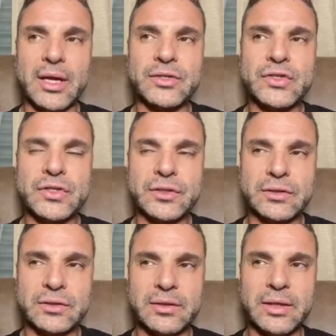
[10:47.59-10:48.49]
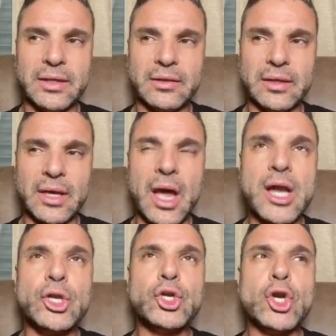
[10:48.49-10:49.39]
uncertainty, the
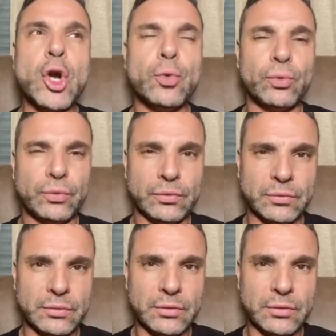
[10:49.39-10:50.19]
unknown